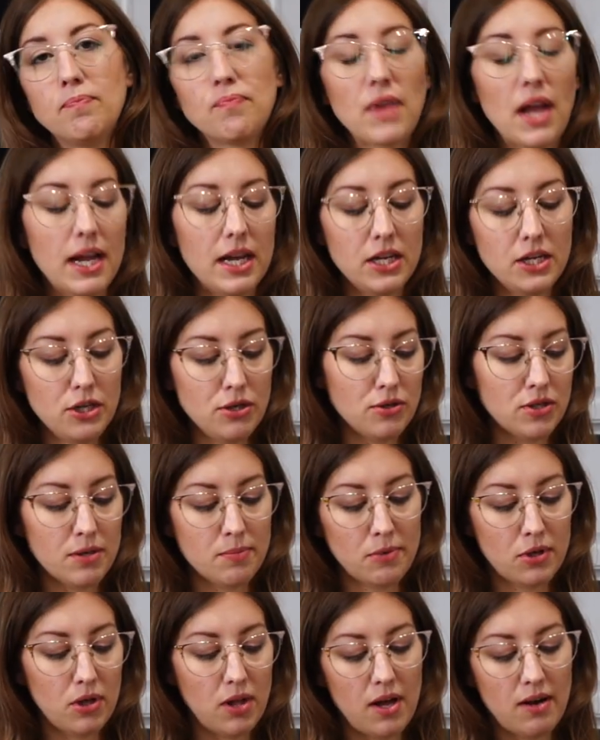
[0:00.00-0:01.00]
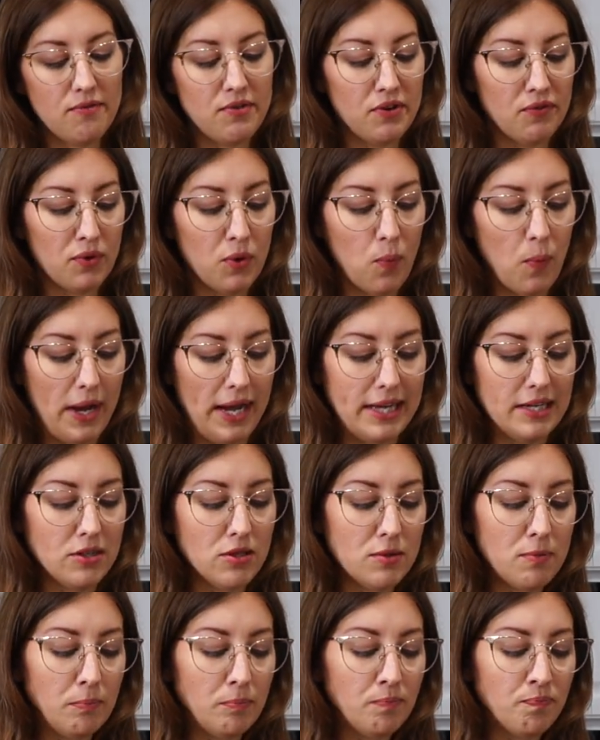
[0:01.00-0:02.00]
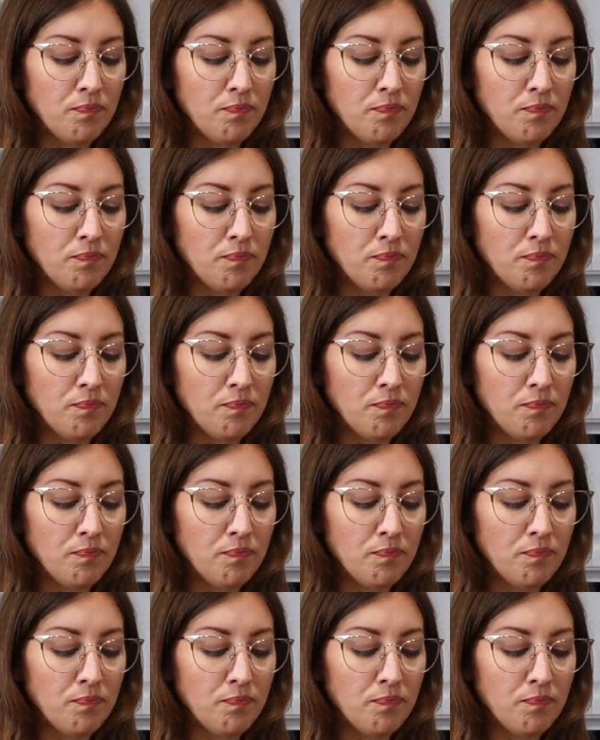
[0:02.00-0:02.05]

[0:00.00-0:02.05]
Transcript: I can use them in a lot of different ways.